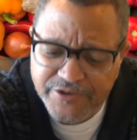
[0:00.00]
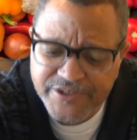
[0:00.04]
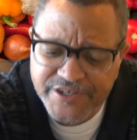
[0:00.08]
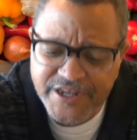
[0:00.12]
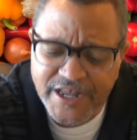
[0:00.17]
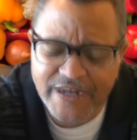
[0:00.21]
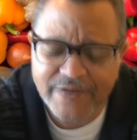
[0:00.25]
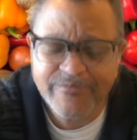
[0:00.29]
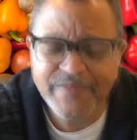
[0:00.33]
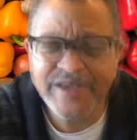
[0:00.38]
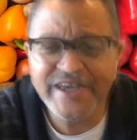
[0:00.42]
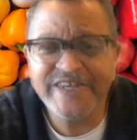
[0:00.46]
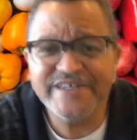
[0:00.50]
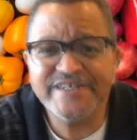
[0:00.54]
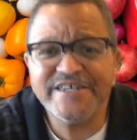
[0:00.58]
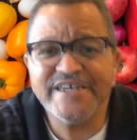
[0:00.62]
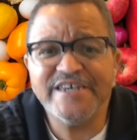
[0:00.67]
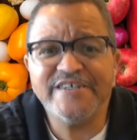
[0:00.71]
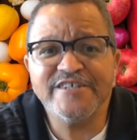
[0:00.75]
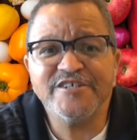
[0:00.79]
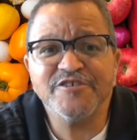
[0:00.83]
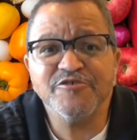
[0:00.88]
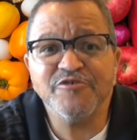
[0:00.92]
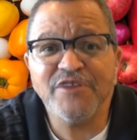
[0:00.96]
It's not a bad
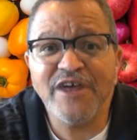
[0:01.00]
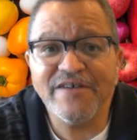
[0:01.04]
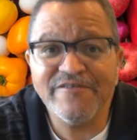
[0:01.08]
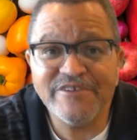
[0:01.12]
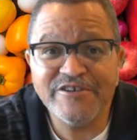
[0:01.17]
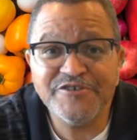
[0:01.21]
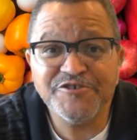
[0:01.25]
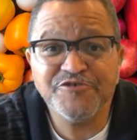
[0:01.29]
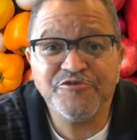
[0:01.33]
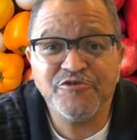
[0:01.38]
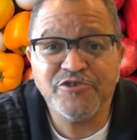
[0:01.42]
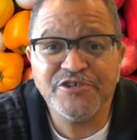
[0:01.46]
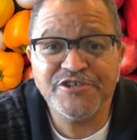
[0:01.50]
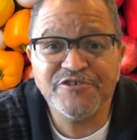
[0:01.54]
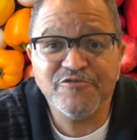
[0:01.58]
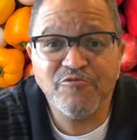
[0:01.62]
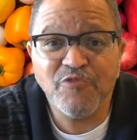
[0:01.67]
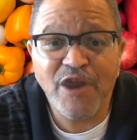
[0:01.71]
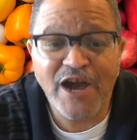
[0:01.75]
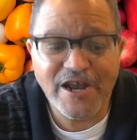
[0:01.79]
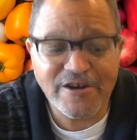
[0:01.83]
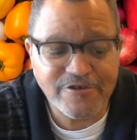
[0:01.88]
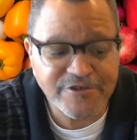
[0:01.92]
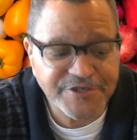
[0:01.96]
taste, and I've enjoyed the
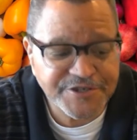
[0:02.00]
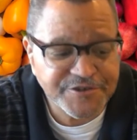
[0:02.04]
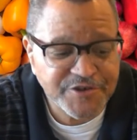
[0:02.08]
Wilder,